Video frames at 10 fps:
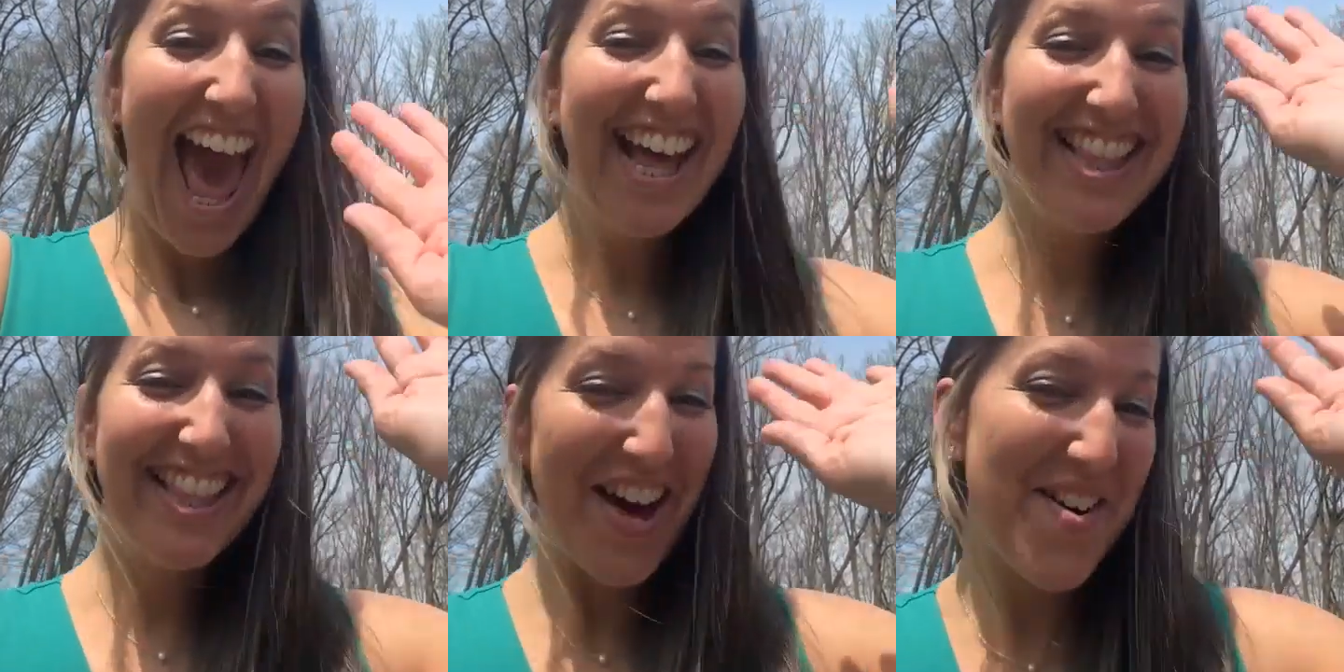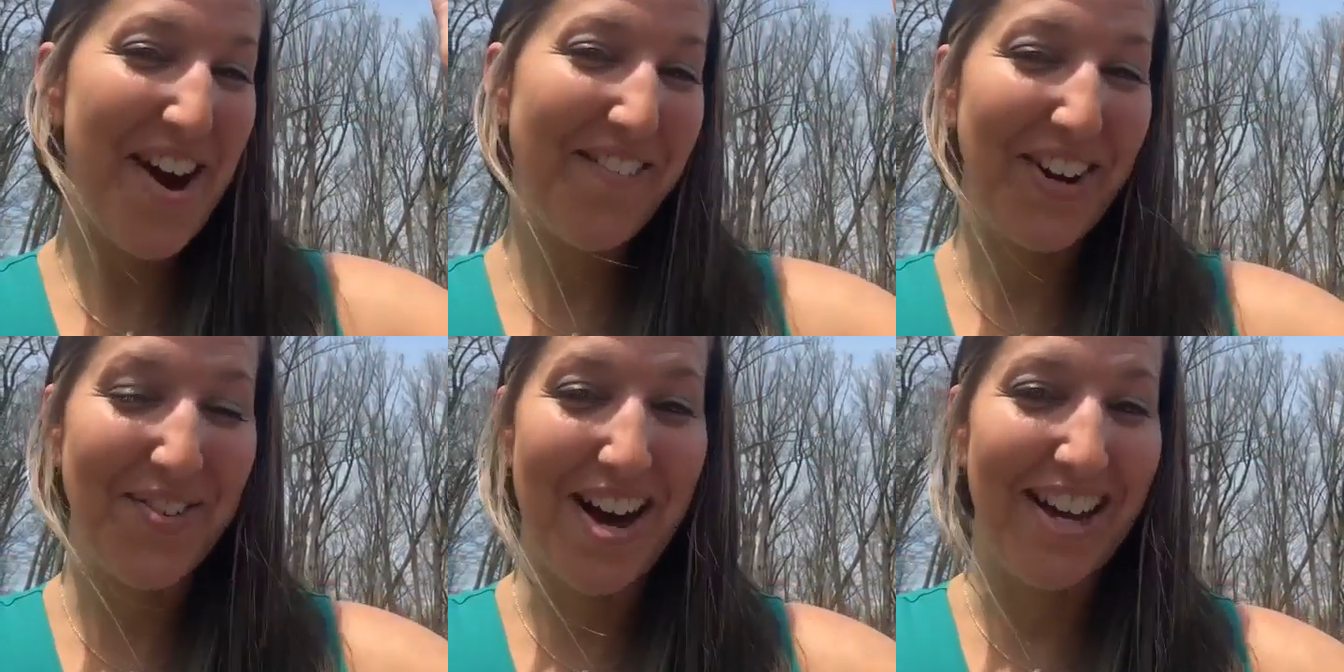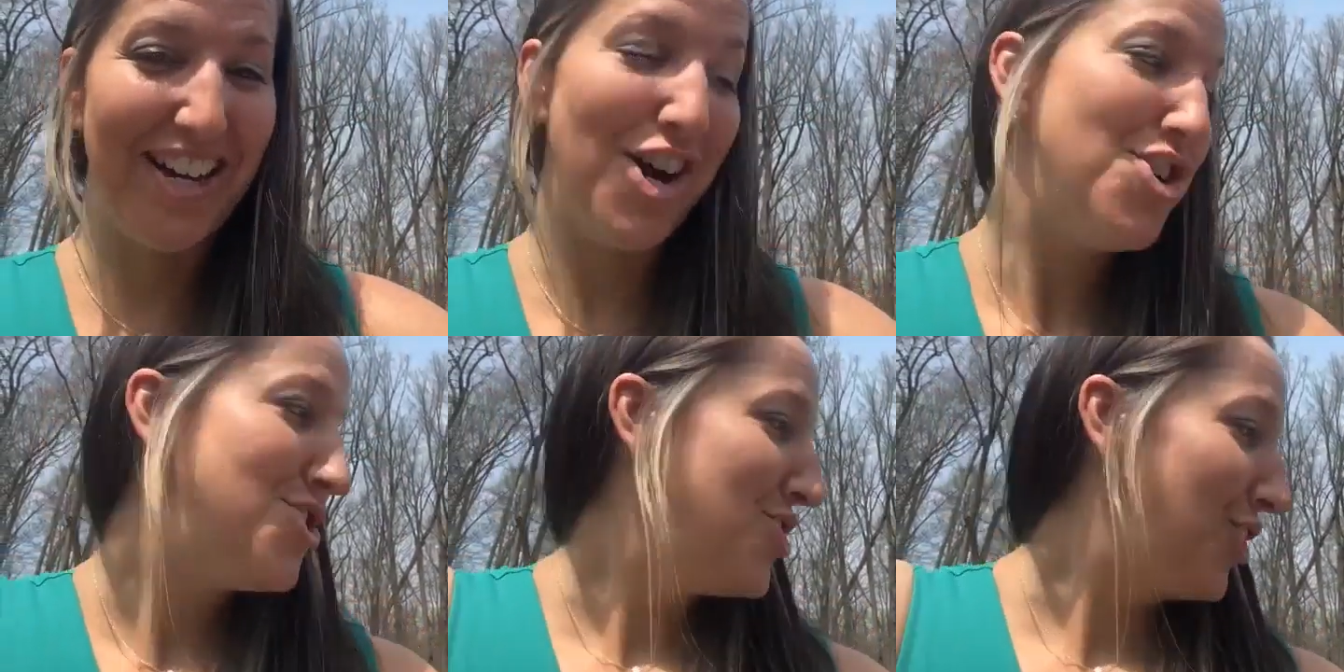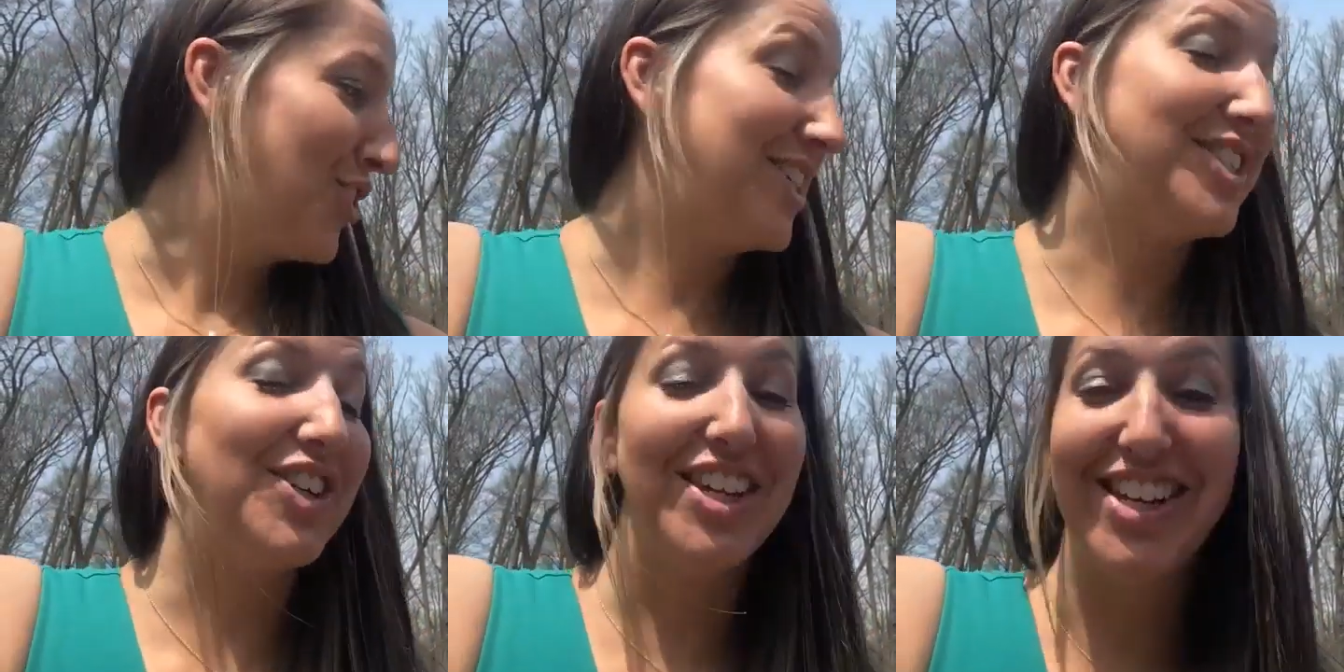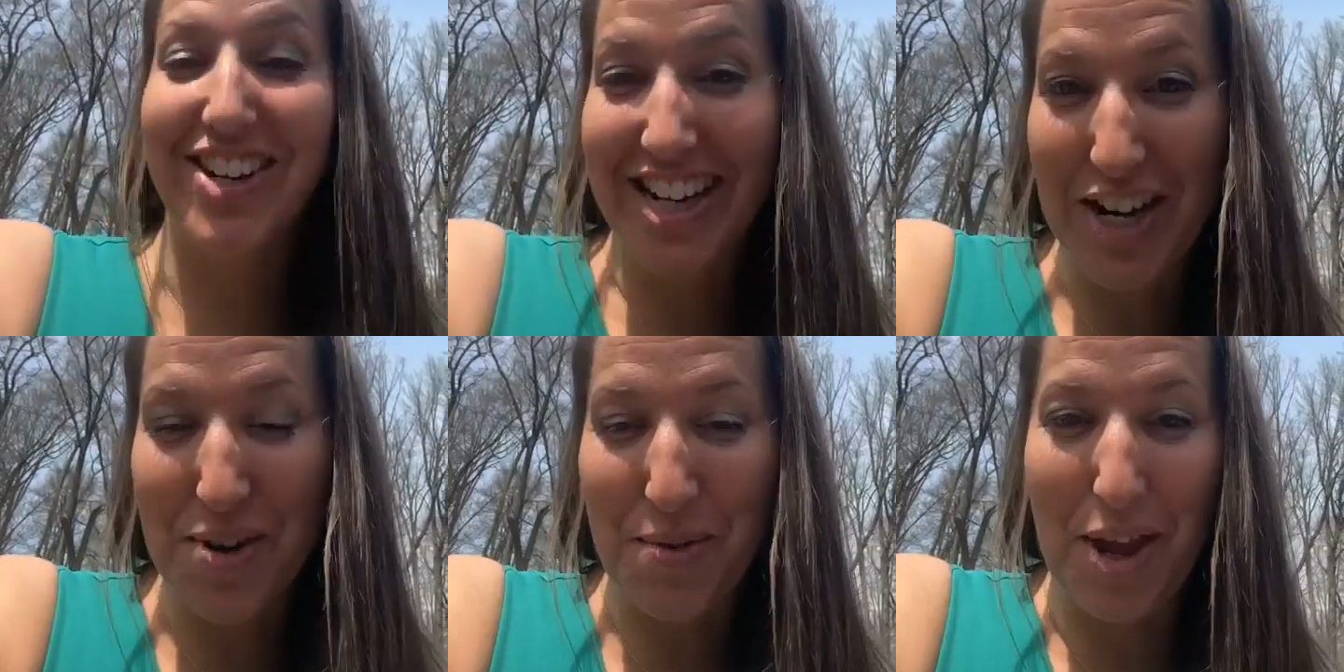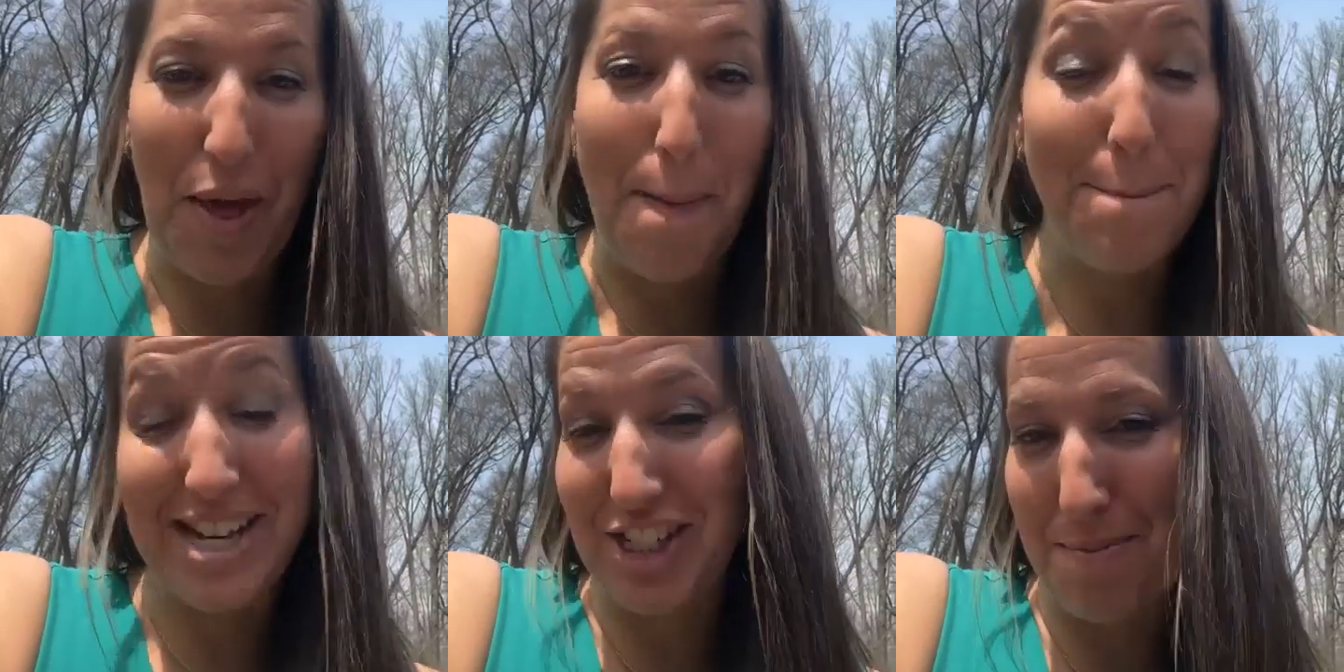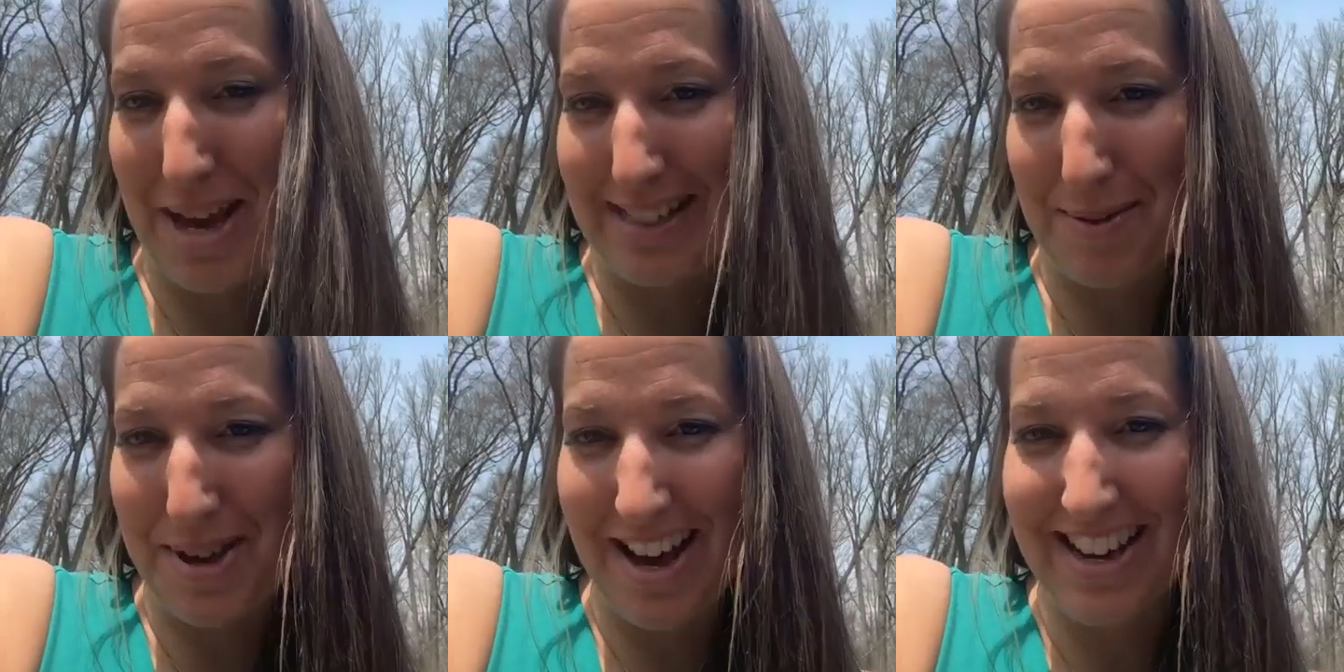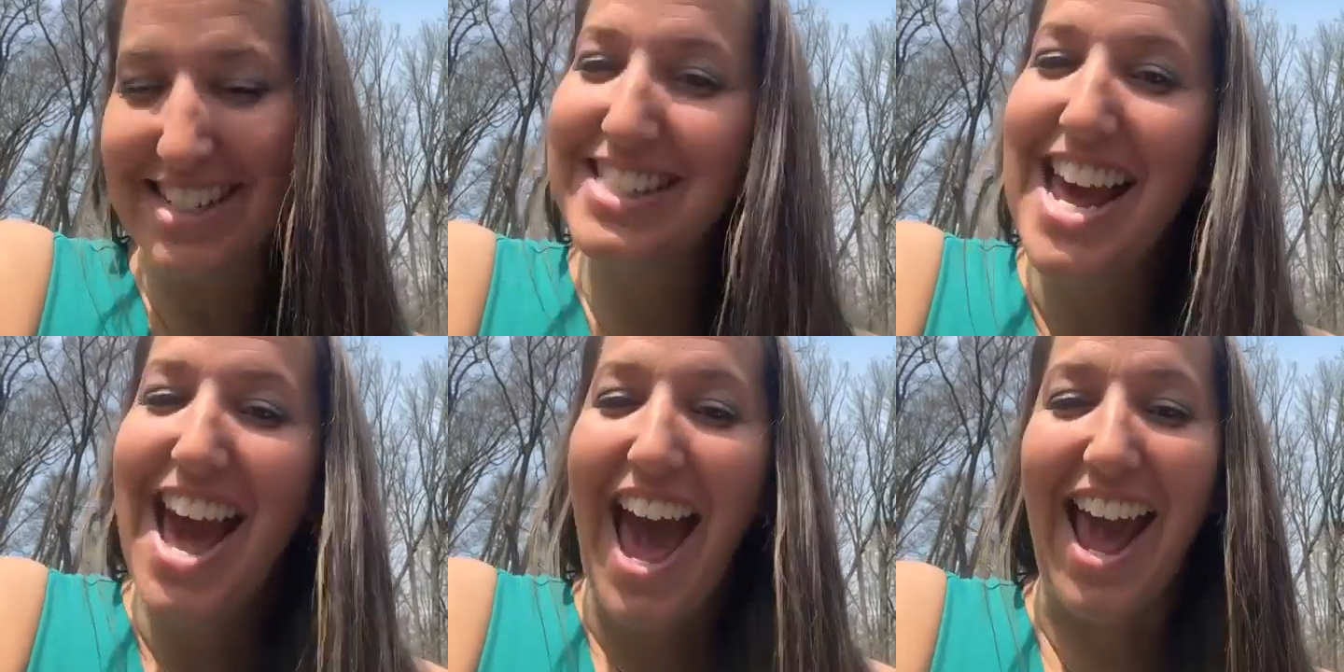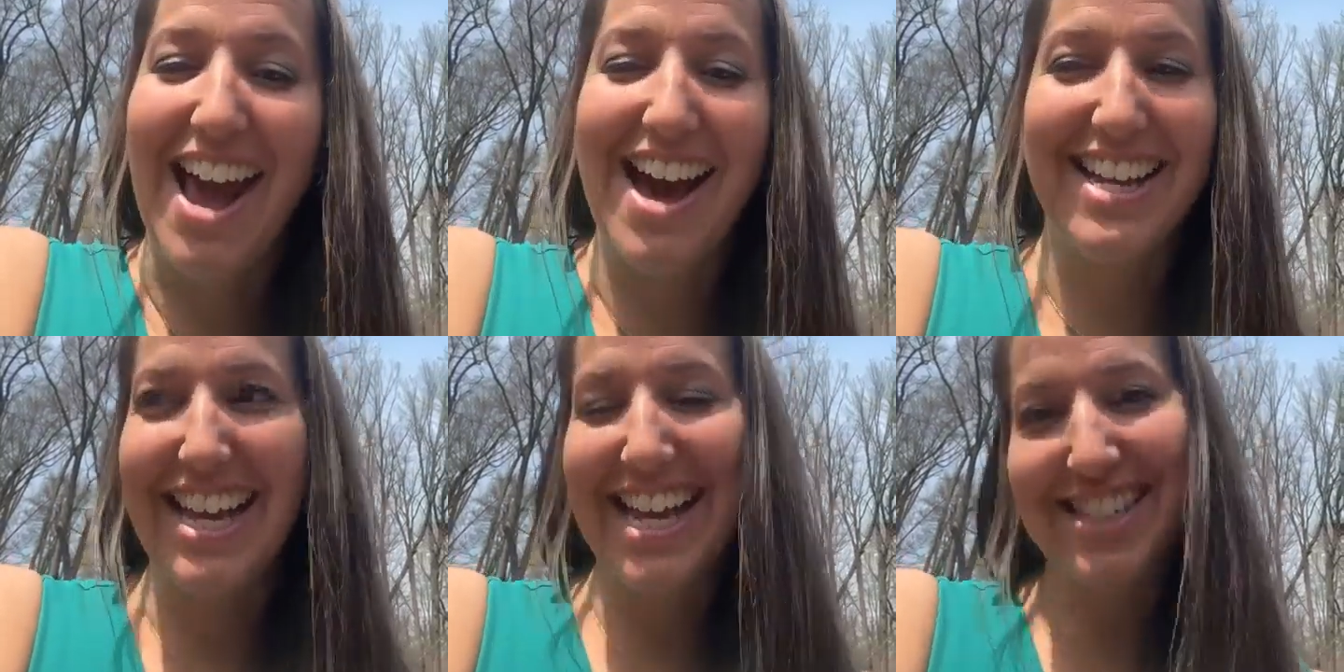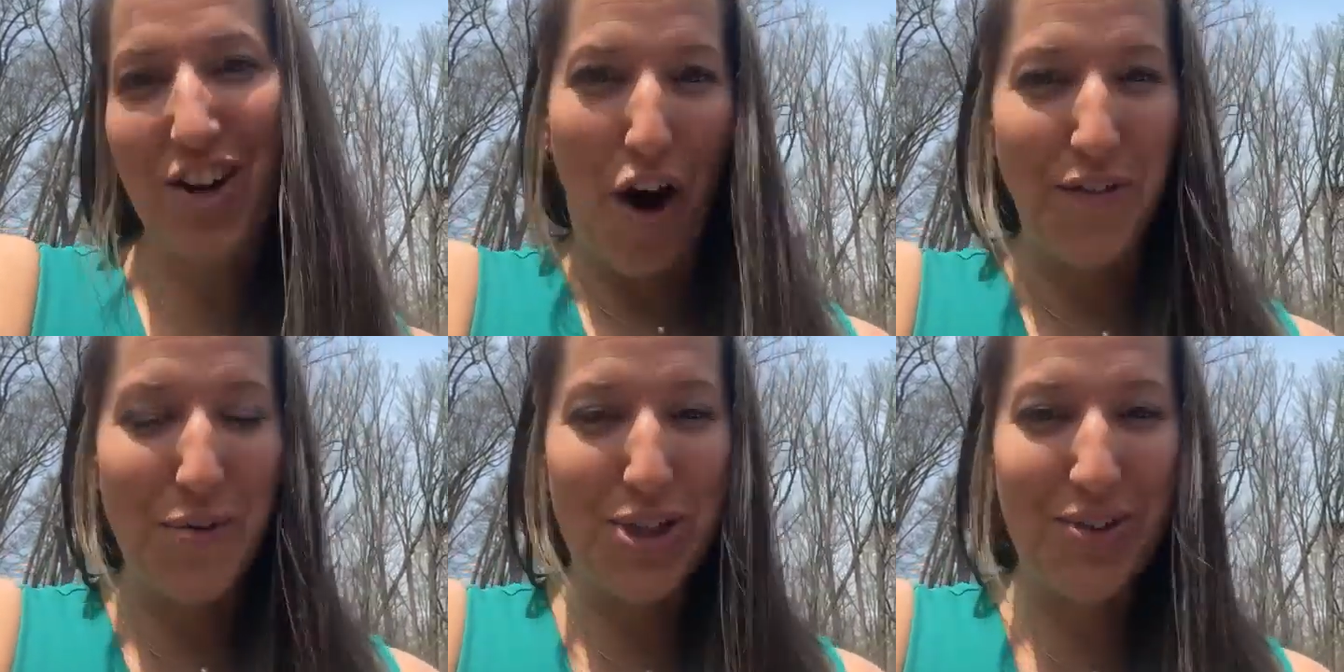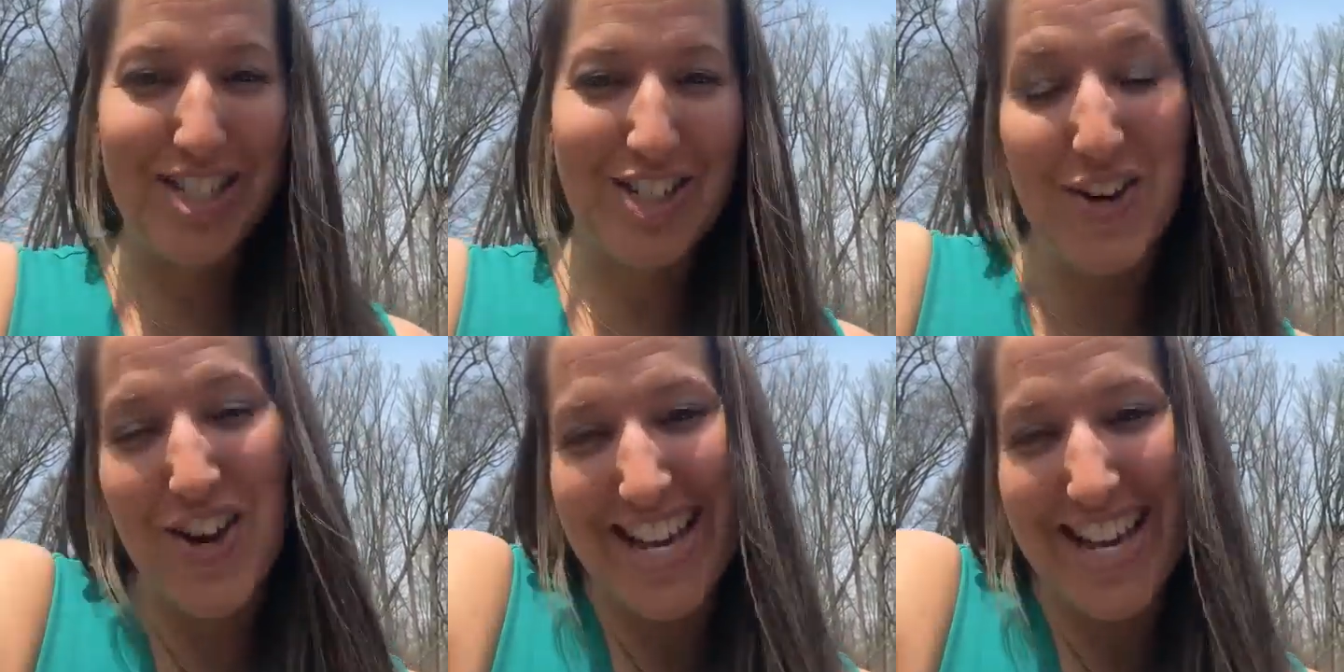Hello everyone, Krystle Eater here with Mission Pet Supplies, and it's Coffee with Krystle.